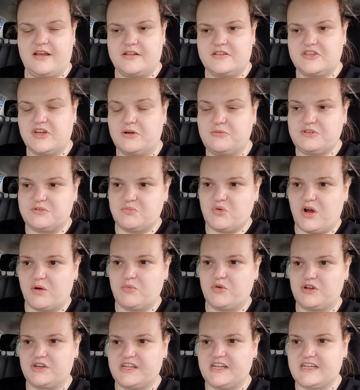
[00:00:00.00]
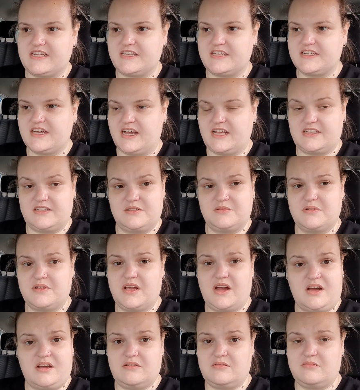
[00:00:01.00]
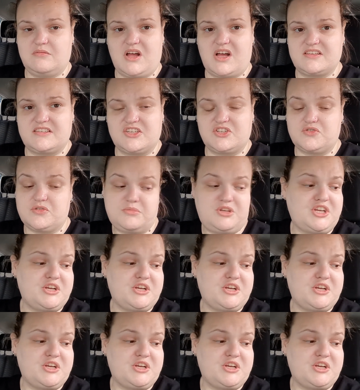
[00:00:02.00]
told him what I wanted, and I said to him,